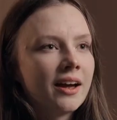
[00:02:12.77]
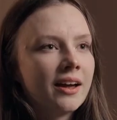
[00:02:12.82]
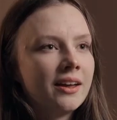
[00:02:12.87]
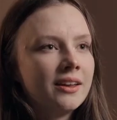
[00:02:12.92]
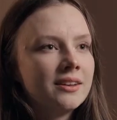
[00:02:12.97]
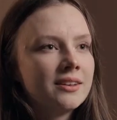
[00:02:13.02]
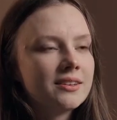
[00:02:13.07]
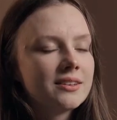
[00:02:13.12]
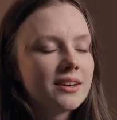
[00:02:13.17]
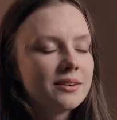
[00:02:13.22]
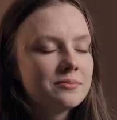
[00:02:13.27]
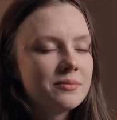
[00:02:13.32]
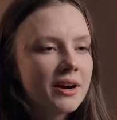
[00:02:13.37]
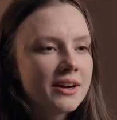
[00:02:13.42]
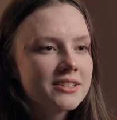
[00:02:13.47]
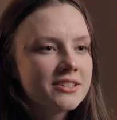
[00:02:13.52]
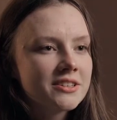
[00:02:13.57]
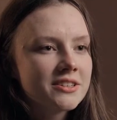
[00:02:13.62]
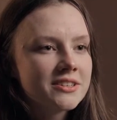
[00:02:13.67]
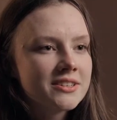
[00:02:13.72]
And
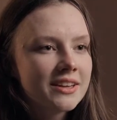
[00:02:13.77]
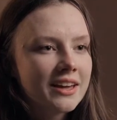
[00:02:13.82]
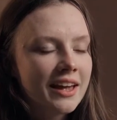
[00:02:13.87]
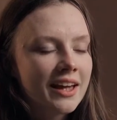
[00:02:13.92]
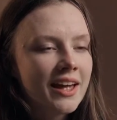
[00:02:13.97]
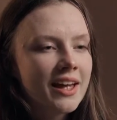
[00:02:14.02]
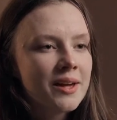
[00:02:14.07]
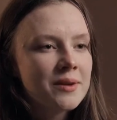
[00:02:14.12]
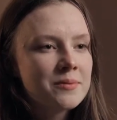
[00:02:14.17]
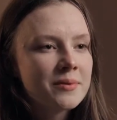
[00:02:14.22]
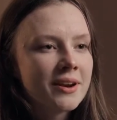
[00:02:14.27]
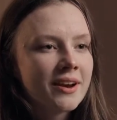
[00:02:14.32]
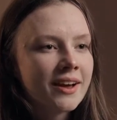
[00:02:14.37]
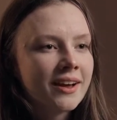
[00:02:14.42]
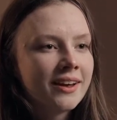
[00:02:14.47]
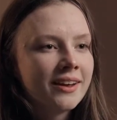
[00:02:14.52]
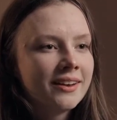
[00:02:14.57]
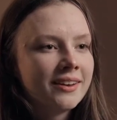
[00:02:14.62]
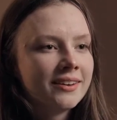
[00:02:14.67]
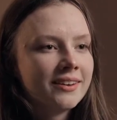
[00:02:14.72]
my turn came and
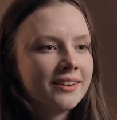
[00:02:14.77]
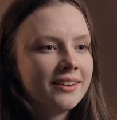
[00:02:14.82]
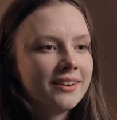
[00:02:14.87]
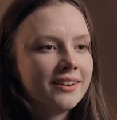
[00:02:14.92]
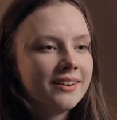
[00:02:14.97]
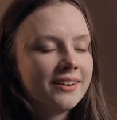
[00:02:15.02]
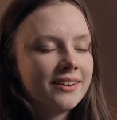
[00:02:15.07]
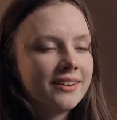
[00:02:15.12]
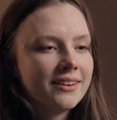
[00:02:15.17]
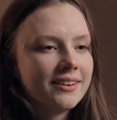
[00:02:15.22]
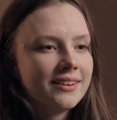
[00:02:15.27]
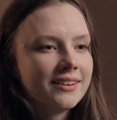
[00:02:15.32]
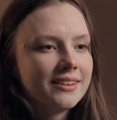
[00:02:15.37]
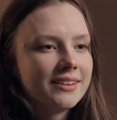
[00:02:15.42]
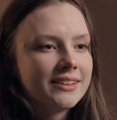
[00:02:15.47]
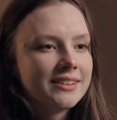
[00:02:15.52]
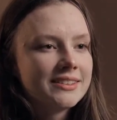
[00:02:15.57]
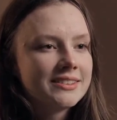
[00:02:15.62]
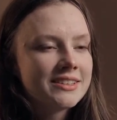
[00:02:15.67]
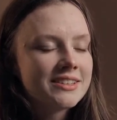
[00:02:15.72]
I
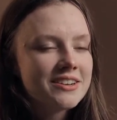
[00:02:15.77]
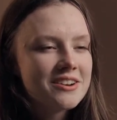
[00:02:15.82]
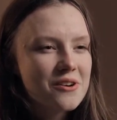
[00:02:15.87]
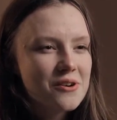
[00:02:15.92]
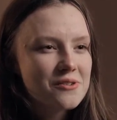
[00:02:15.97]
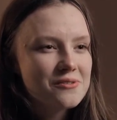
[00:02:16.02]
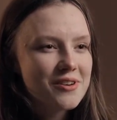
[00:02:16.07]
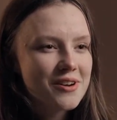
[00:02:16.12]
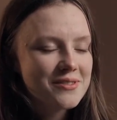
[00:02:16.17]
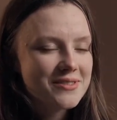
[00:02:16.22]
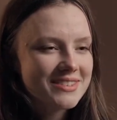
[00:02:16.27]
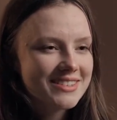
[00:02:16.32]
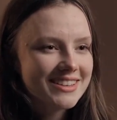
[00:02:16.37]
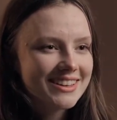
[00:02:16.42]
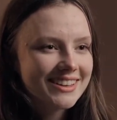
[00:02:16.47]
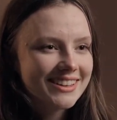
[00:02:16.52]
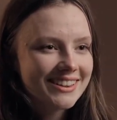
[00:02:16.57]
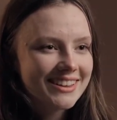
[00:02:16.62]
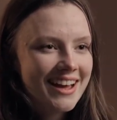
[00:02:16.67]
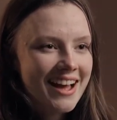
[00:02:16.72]
didn't know if I was
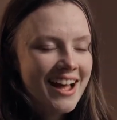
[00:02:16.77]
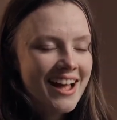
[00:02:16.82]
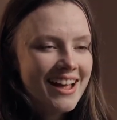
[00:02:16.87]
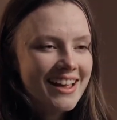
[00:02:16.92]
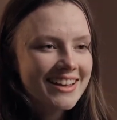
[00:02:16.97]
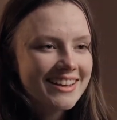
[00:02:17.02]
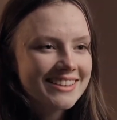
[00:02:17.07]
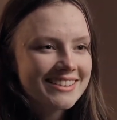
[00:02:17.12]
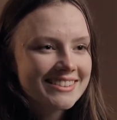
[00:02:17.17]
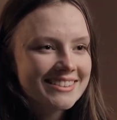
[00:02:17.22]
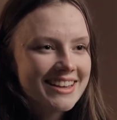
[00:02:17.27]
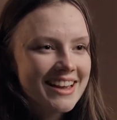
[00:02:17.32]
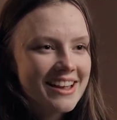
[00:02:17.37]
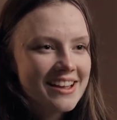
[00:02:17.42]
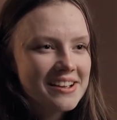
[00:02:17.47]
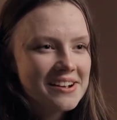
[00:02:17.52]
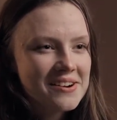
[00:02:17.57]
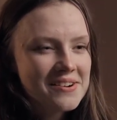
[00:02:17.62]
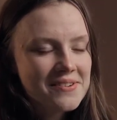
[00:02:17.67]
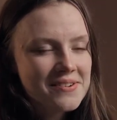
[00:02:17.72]
gonna lie and
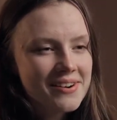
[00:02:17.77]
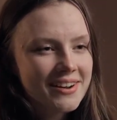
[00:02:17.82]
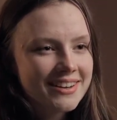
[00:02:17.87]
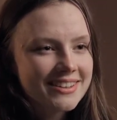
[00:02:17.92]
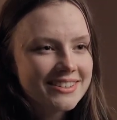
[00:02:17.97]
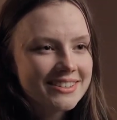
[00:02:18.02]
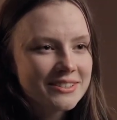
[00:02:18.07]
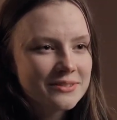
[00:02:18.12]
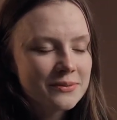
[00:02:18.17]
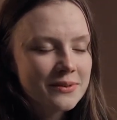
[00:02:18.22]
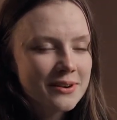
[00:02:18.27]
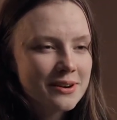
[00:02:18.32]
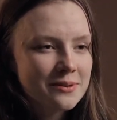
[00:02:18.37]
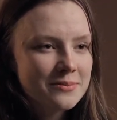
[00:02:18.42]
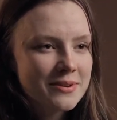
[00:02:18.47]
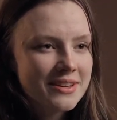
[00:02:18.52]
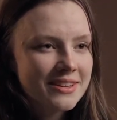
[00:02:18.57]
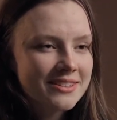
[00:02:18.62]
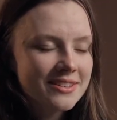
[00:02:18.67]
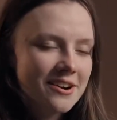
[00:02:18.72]
say, oh, I just wanna
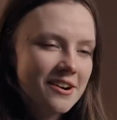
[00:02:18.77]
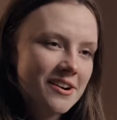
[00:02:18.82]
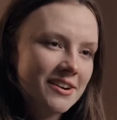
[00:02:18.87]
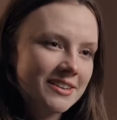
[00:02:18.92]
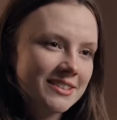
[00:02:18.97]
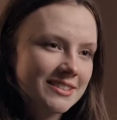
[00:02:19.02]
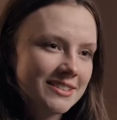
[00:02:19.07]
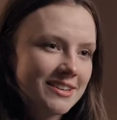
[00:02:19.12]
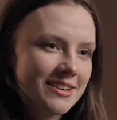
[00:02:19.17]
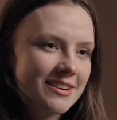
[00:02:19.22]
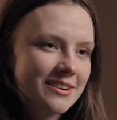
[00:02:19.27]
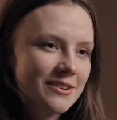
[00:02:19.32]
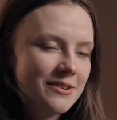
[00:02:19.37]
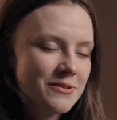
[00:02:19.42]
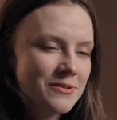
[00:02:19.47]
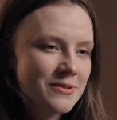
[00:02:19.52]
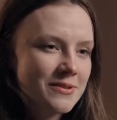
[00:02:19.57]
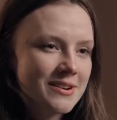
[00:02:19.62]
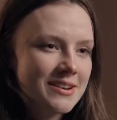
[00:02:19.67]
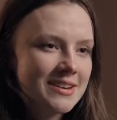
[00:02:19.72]
be a doctor
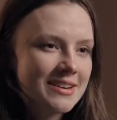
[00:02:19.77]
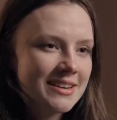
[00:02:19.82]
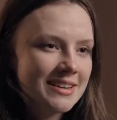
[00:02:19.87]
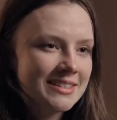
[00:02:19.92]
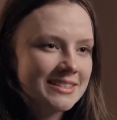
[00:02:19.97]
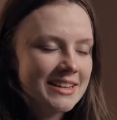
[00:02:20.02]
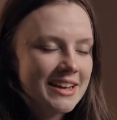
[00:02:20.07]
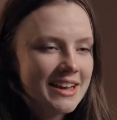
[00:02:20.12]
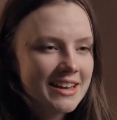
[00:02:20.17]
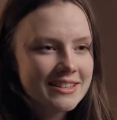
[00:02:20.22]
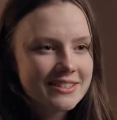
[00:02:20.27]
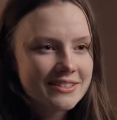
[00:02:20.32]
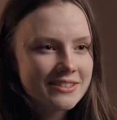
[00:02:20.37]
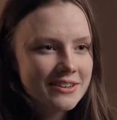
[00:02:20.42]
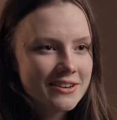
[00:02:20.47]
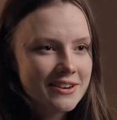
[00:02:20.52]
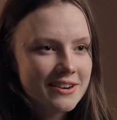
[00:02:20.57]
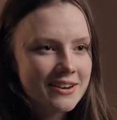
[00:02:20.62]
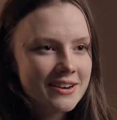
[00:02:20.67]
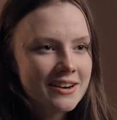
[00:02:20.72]
or a
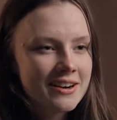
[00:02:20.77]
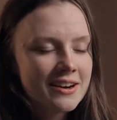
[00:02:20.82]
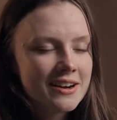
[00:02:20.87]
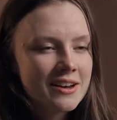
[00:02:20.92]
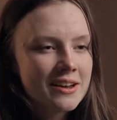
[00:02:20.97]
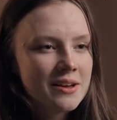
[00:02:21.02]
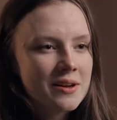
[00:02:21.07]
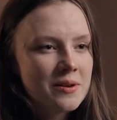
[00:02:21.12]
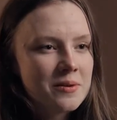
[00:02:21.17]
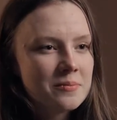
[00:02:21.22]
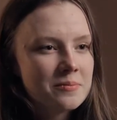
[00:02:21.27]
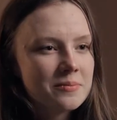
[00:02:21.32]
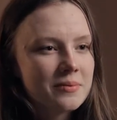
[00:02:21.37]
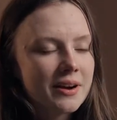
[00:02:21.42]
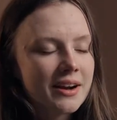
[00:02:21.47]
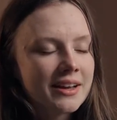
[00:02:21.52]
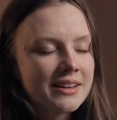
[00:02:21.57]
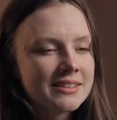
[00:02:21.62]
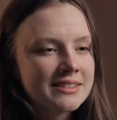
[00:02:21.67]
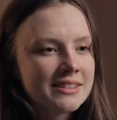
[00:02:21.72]
dancer.
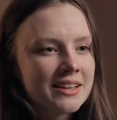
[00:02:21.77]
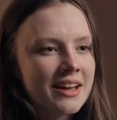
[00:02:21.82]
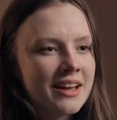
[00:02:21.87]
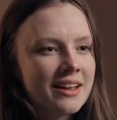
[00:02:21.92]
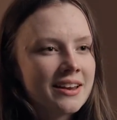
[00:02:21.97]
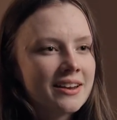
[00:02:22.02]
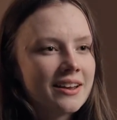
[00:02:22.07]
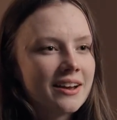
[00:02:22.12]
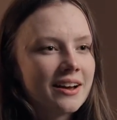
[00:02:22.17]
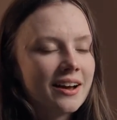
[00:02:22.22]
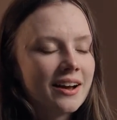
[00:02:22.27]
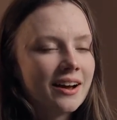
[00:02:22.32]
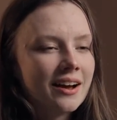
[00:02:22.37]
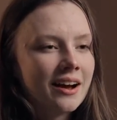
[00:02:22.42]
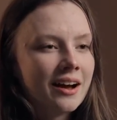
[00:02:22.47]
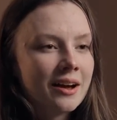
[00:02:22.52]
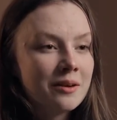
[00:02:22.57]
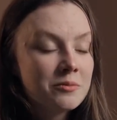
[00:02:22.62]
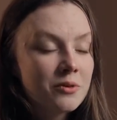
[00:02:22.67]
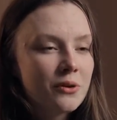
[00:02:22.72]
But I said,
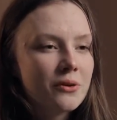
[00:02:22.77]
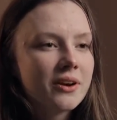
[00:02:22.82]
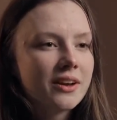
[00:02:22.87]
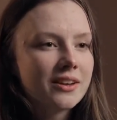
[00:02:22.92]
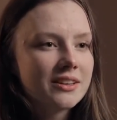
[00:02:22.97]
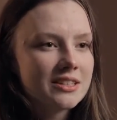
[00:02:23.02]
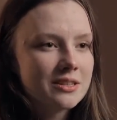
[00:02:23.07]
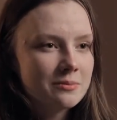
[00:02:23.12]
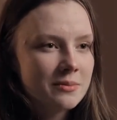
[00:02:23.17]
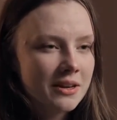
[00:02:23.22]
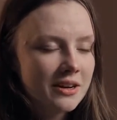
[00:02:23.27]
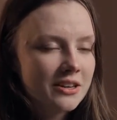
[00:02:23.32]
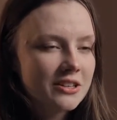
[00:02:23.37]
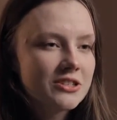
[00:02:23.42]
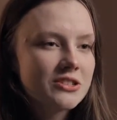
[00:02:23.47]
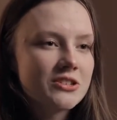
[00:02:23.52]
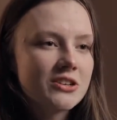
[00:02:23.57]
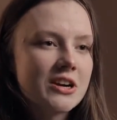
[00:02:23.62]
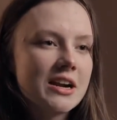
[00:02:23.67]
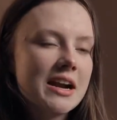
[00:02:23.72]
I'm going into
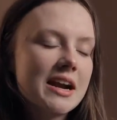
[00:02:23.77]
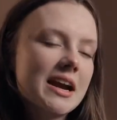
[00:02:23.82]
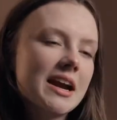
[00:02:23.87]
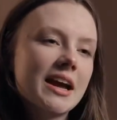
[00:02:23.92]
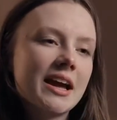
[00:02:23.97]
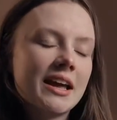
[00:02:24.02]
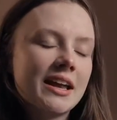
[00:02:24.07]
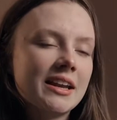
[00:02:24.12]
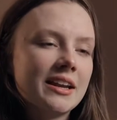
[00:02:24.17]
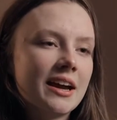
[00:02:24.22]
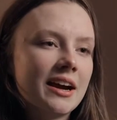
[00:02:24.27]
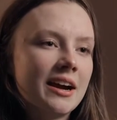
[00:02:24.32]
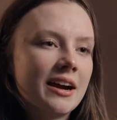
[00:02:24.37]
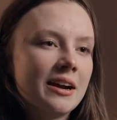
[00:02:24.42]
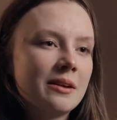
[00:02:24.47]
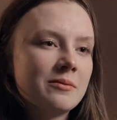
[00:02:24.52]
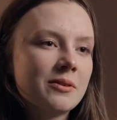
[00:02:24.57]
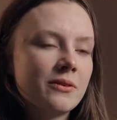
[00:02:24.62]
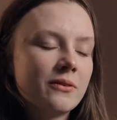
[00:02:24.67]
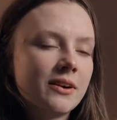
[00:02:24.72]
ministry and
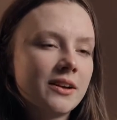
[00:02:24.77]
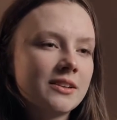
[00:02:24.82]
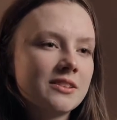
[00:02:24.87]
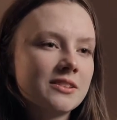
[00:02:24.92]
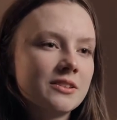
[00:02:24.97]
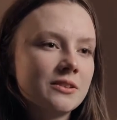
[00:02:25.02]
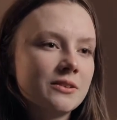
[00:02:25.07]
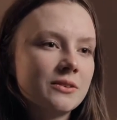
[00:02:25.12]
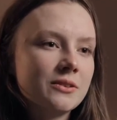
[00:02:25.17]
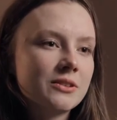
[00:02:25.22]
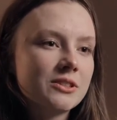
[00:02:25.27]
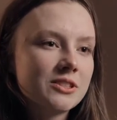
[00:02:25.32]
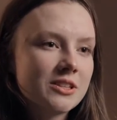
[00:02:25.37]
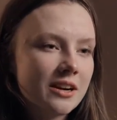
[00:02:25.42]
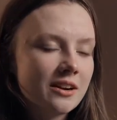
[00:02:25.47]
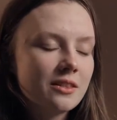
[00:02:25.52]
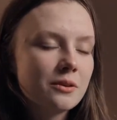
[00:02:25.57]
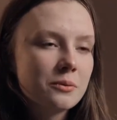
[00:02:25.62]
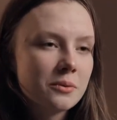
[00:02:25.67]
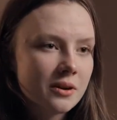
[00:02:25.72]
I'm going to
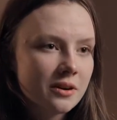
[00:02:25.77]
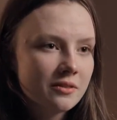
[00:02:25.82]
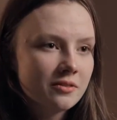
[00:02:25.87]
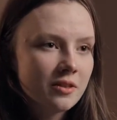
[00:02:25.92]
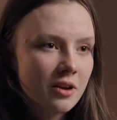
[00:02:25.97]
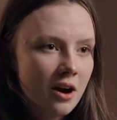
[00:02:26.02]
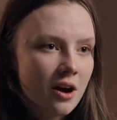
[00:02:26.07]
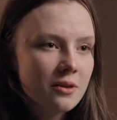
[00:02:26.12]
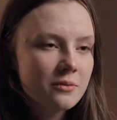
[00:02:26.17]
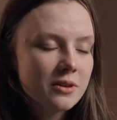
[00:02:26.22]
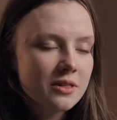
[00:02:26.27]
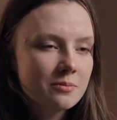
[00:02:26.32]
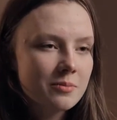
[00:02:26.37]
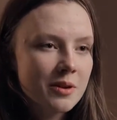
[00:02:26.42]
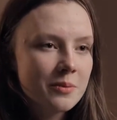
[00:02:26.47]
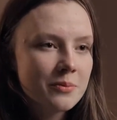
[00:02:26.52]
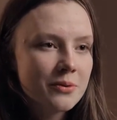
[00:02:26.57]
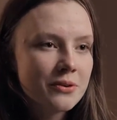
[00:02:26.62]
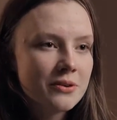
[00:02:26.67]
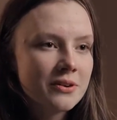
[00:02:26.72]
share the word of God with
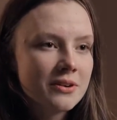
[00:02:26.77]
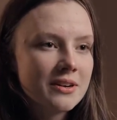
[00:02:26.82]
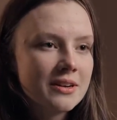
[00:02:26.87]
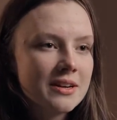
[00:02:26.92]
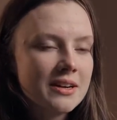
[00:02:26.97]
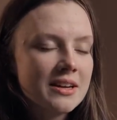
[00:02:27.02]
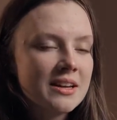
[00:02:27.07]
people.